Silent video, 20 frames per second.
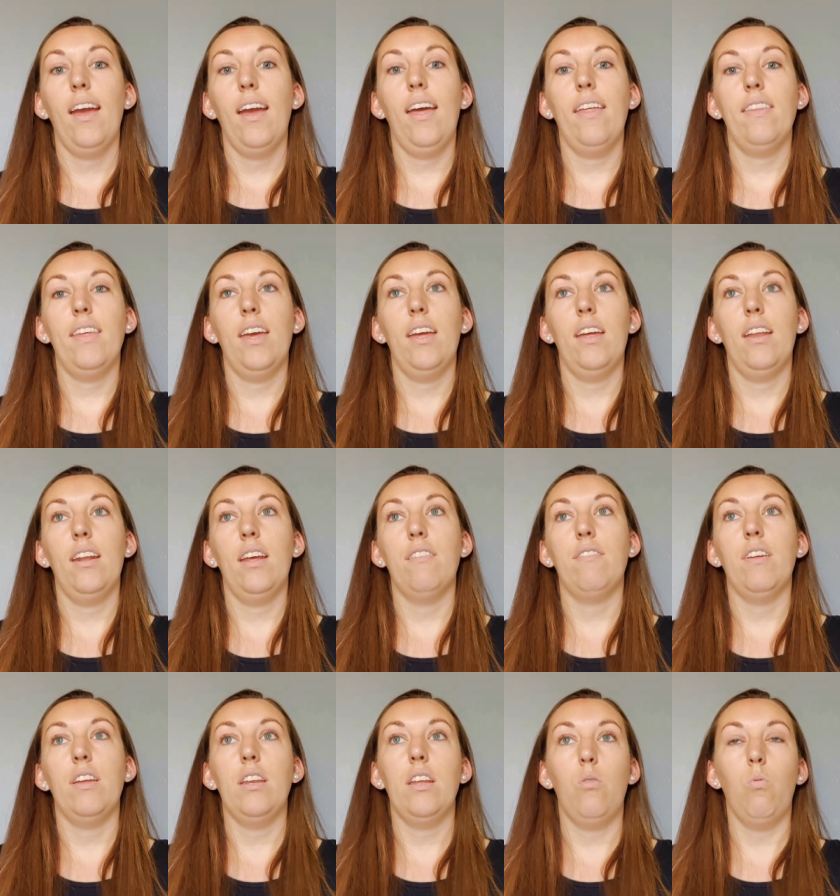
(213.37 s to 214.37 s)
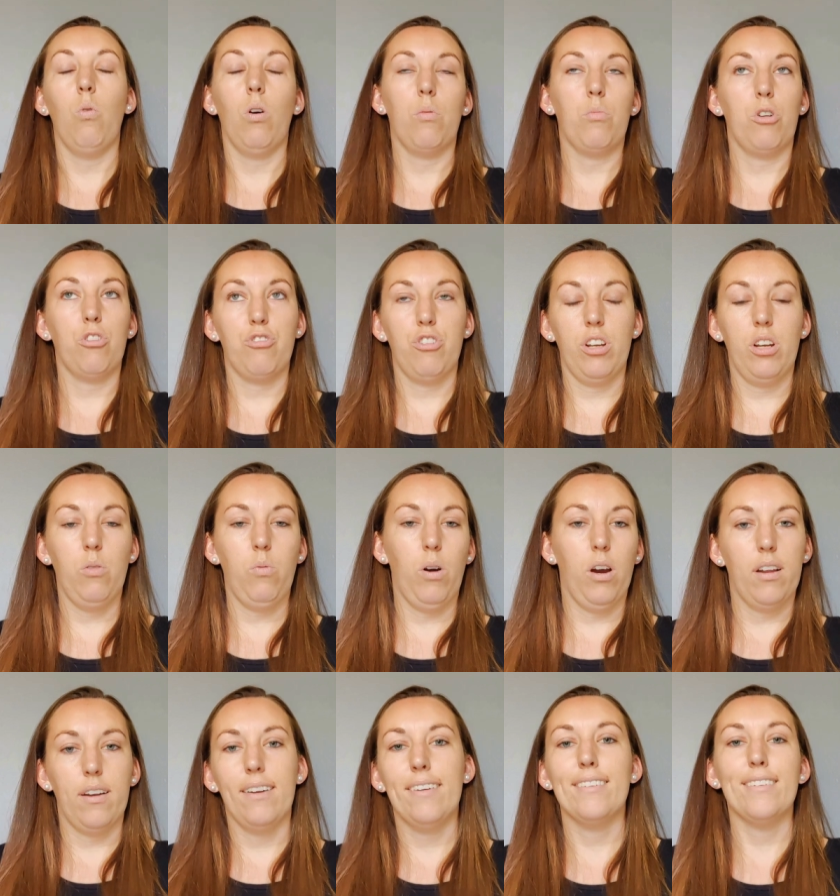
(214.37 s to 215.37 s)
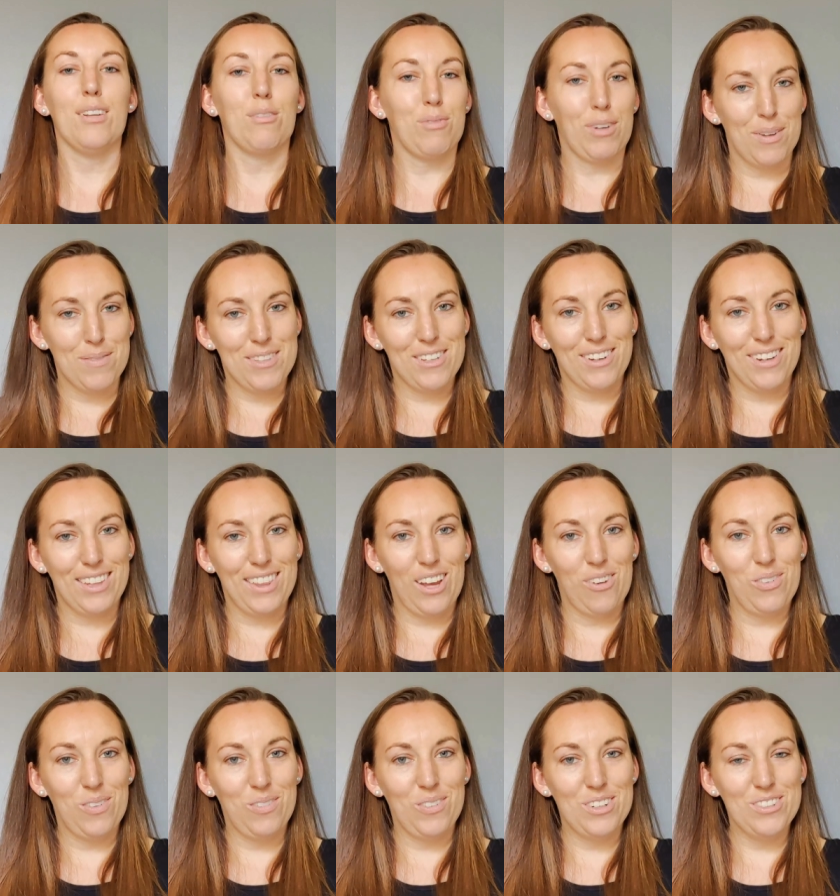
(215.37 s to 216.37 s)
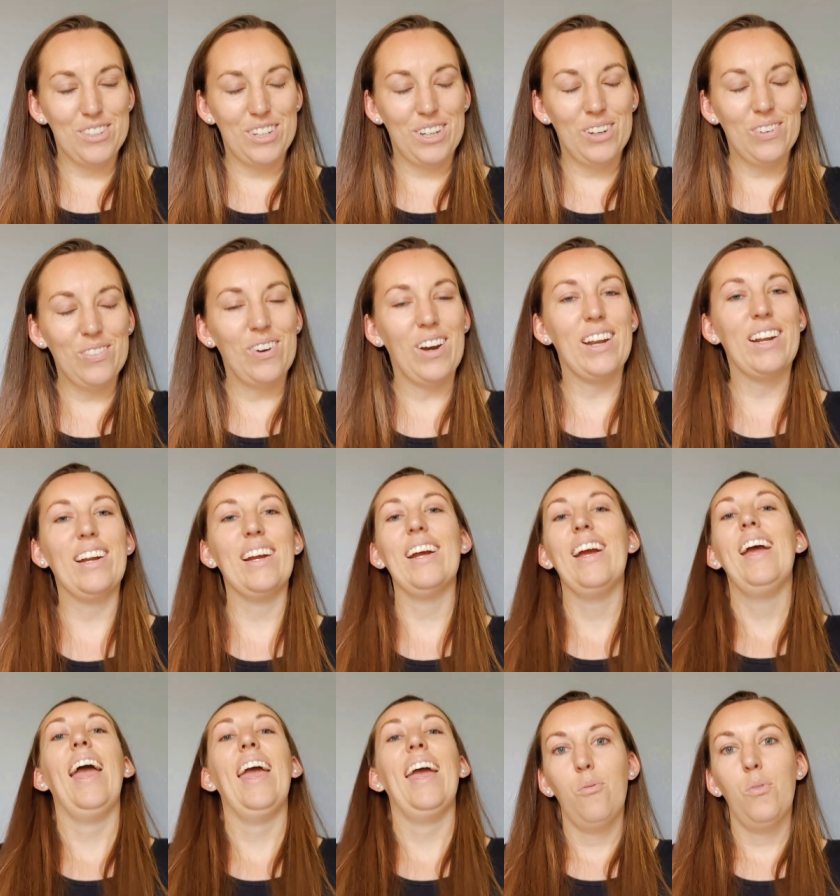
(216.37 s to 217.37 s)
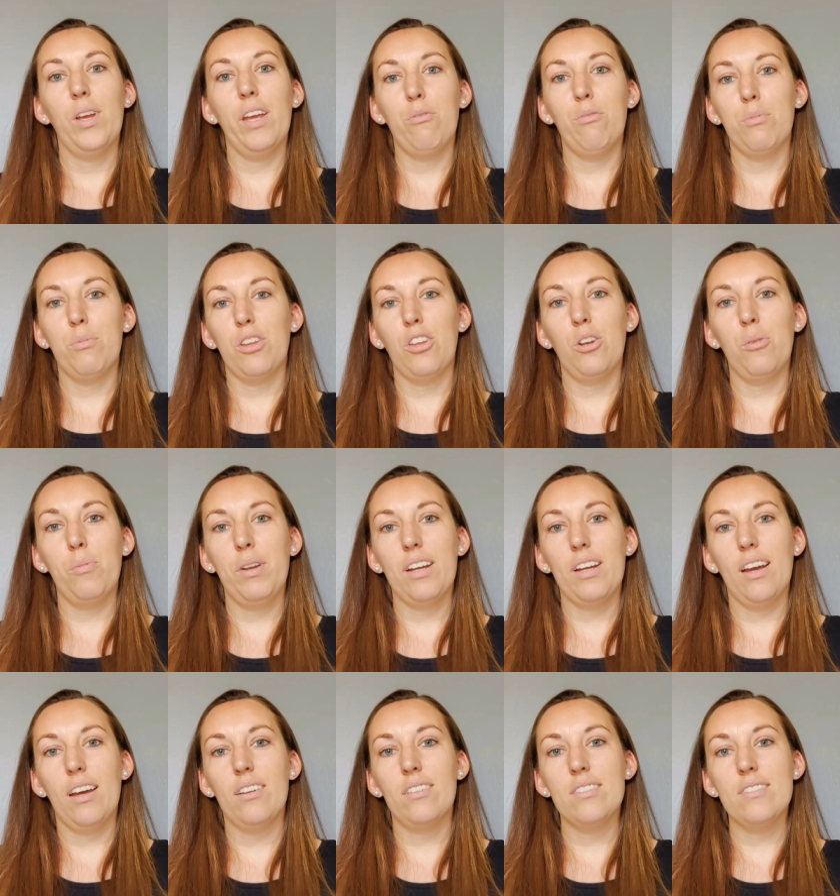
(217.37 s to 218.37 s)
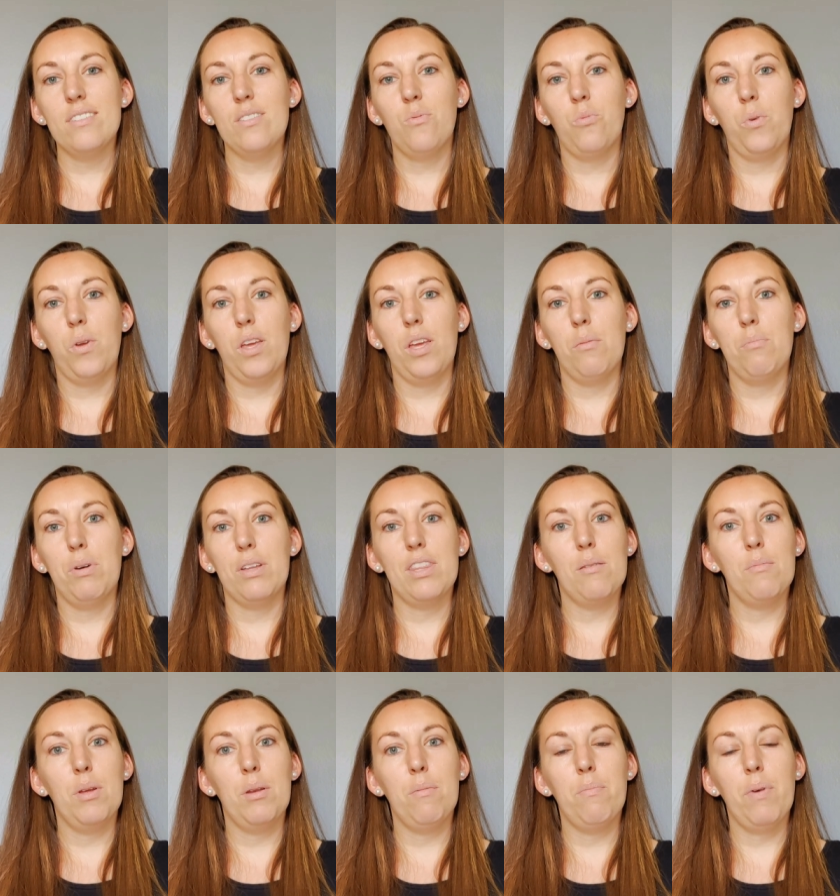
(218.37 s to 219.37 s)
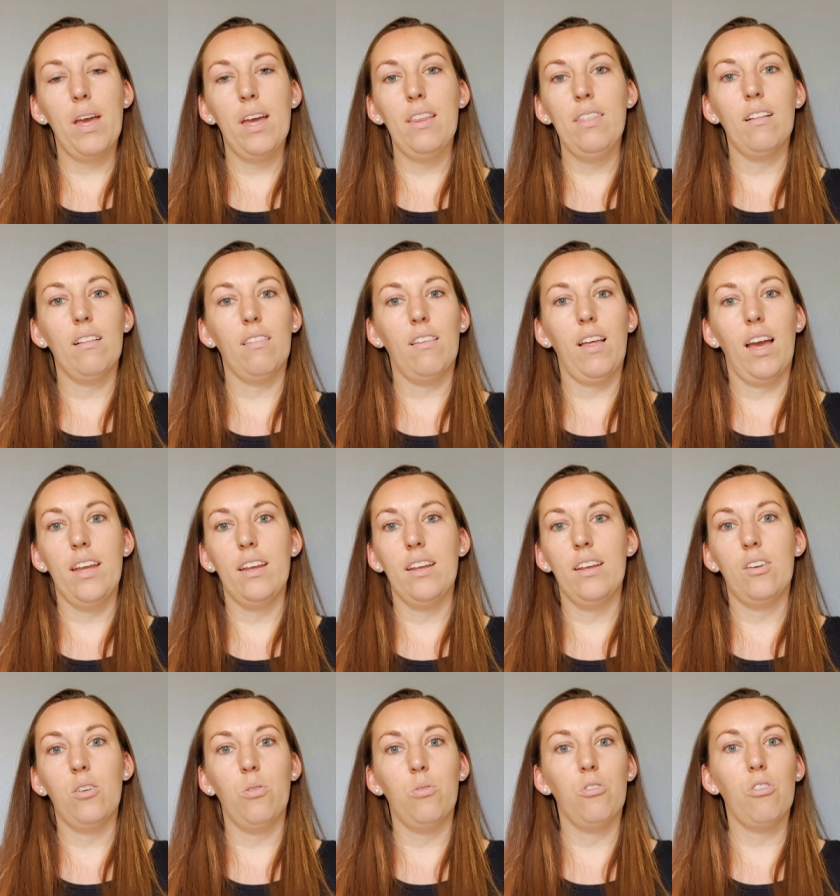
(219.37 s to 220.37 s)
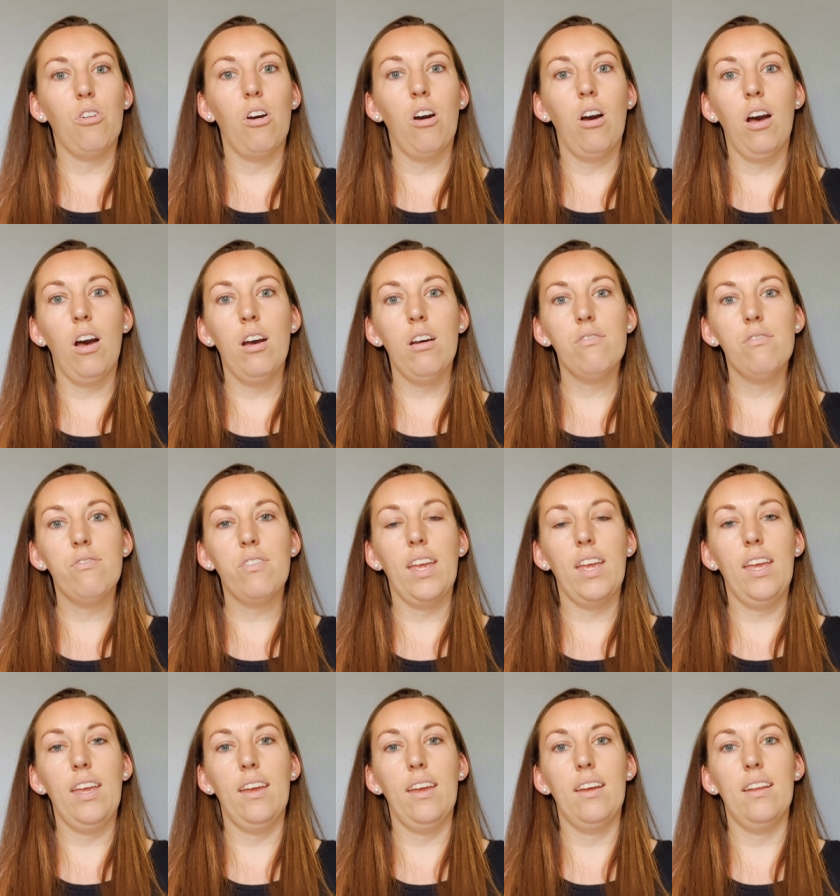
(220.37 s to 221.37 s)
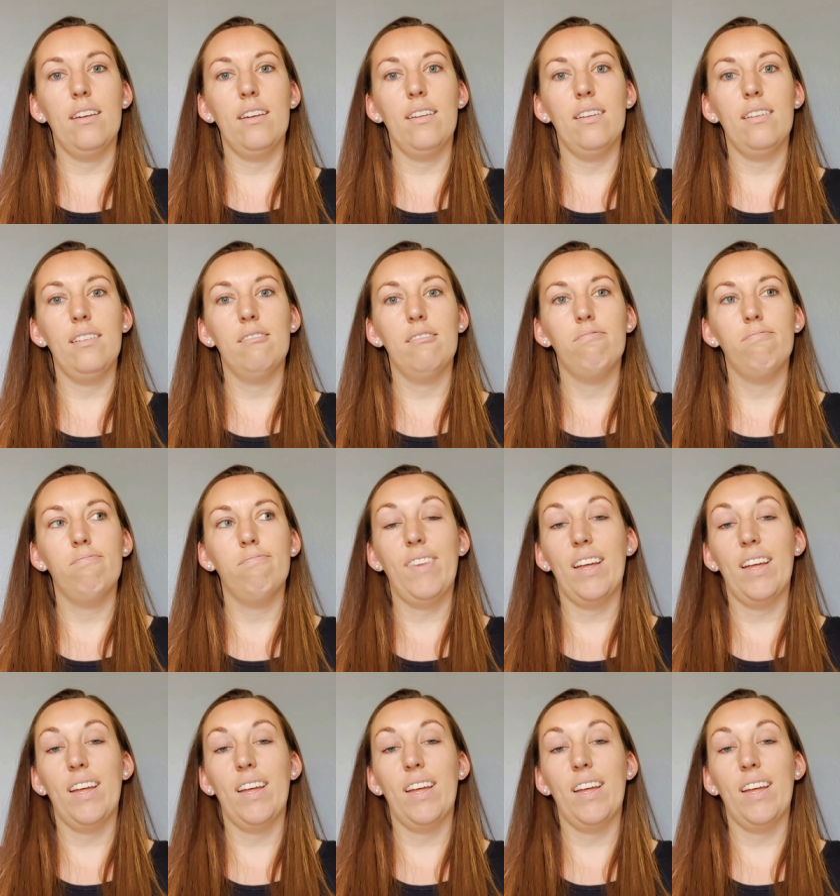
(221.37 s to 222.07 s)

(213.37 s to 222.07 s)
And then if they need one more drink of water, sometimes they'll get that one more drink of water. We give them a little bit of cuddles. We put them in bed. The light goes off, and